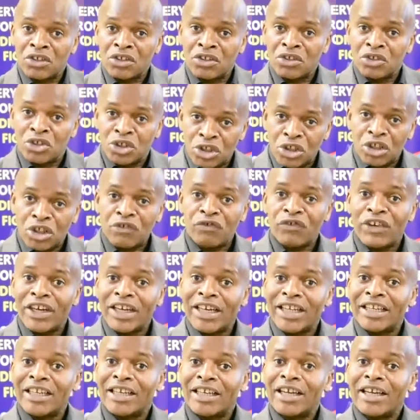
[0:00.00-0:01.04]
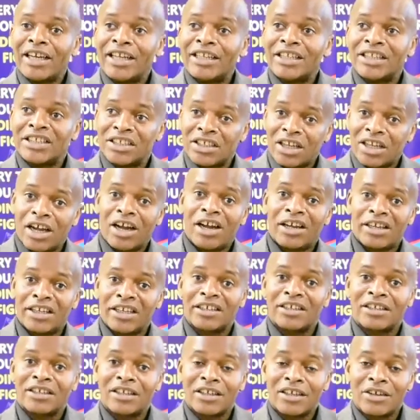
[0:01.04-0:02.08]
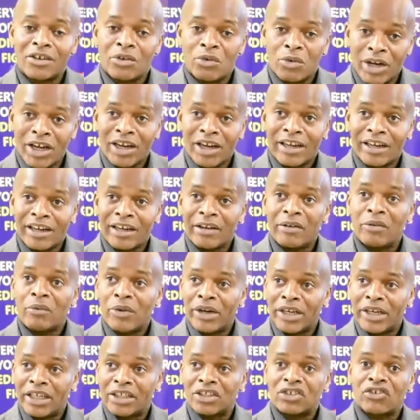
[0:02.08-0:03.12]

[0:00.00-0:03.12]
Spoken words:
you should really discard it quickly when it